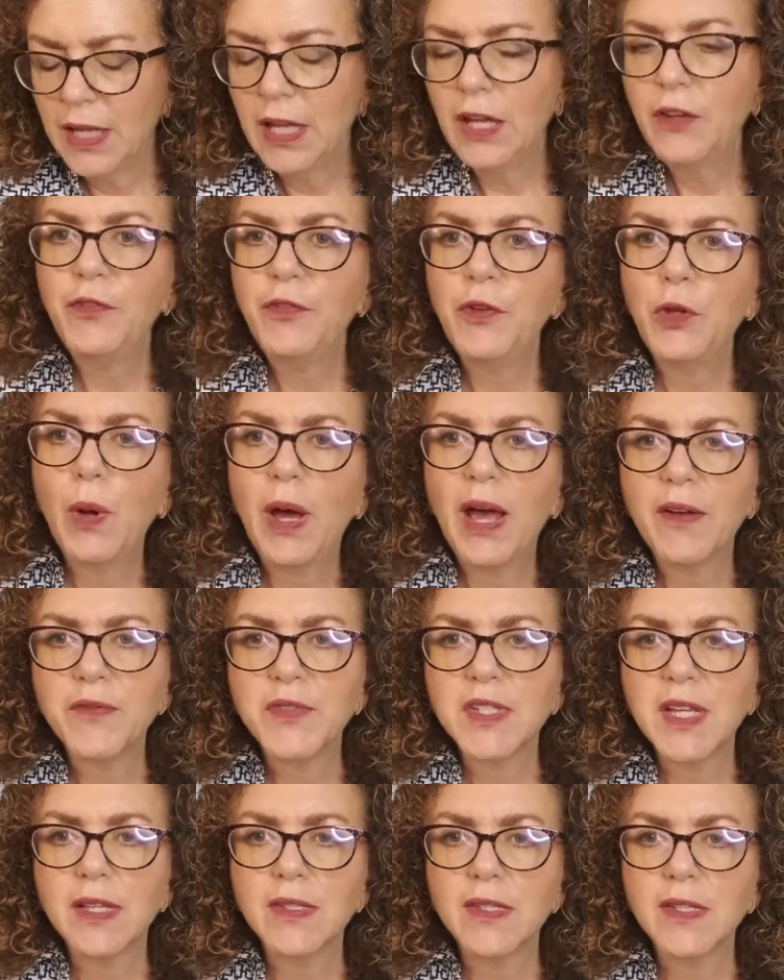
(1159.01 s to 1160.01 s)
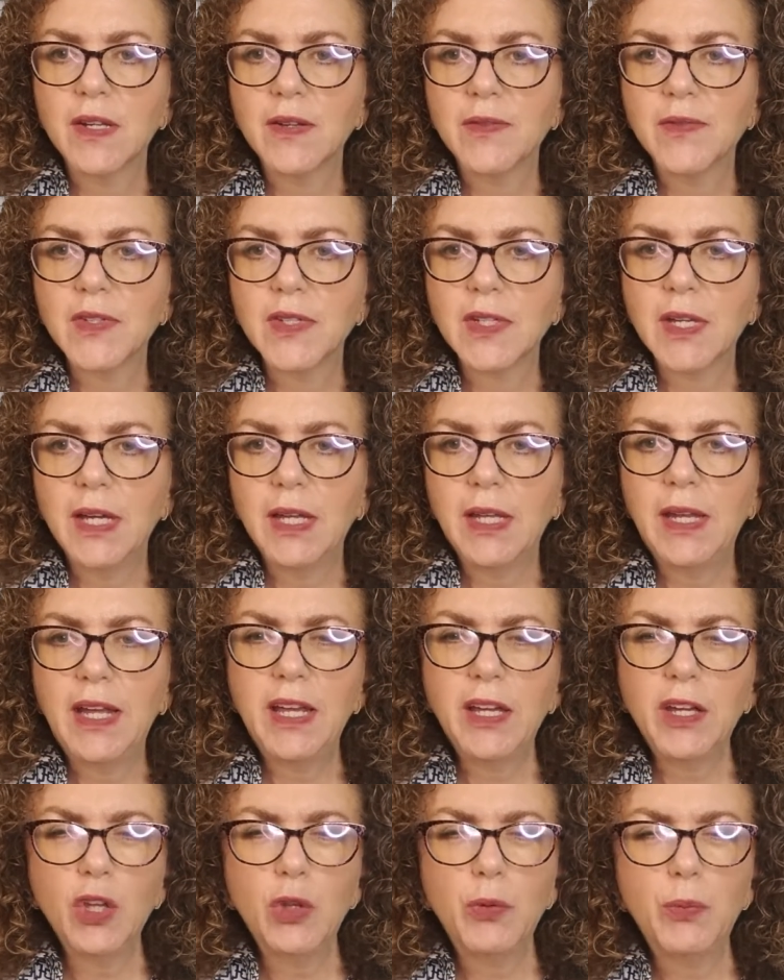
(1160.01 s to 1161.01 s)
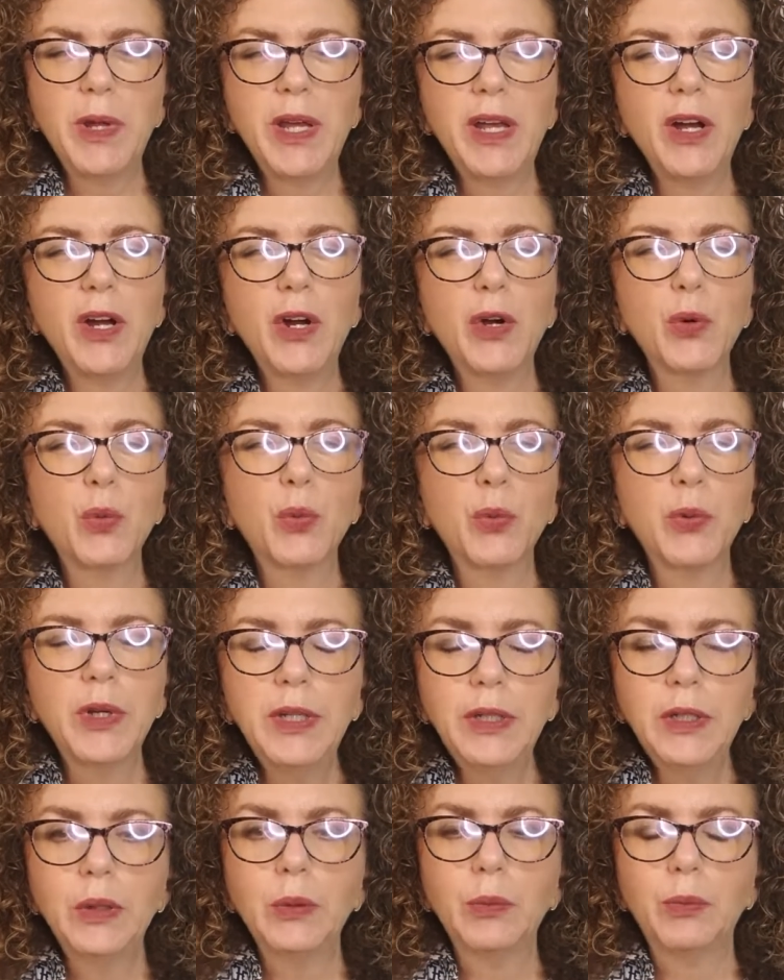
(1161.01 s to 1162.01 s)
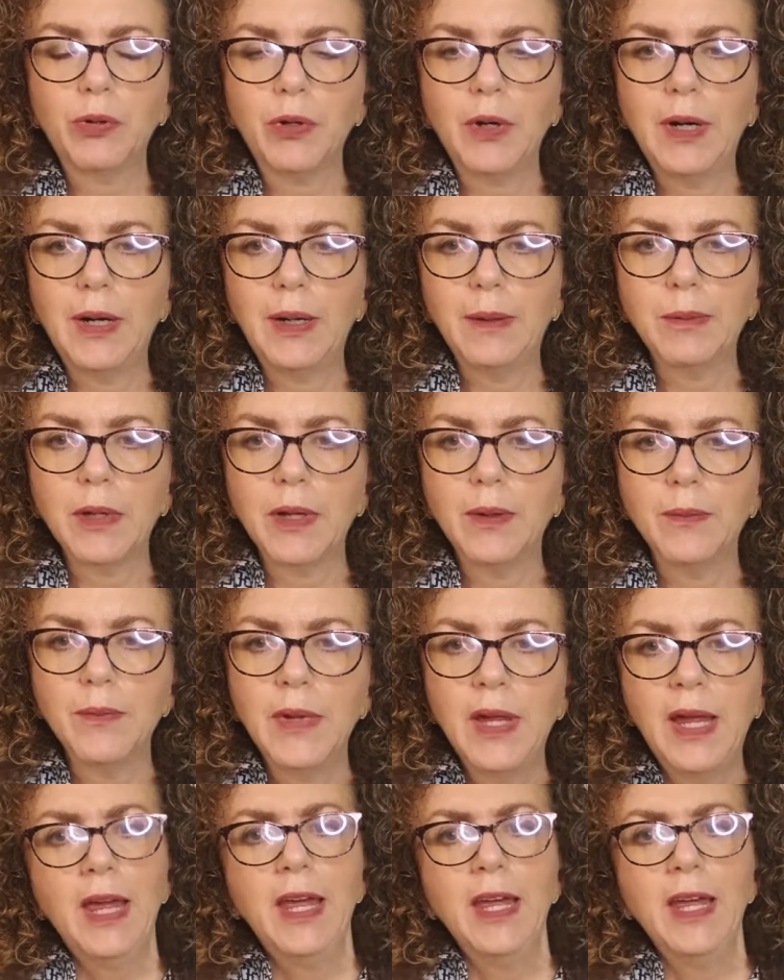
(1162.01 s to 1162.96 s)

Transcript: If you have sensitive skin, it could be a real problem.